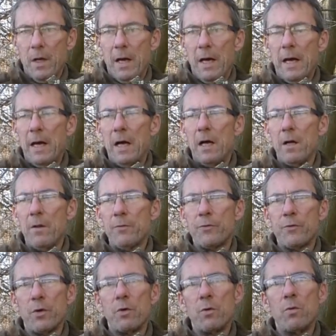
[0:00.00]

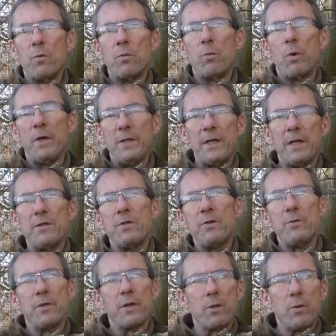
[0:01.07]
So we tend to
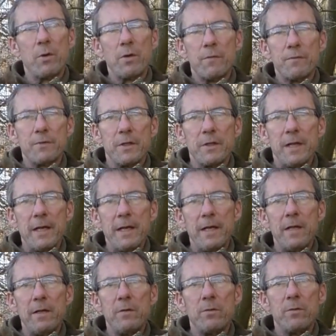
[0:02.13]
use it quite often
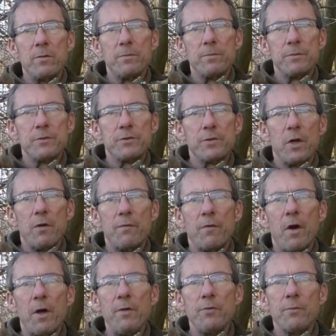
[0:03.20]
in stir
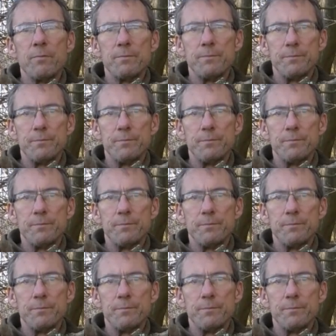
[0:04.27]
fries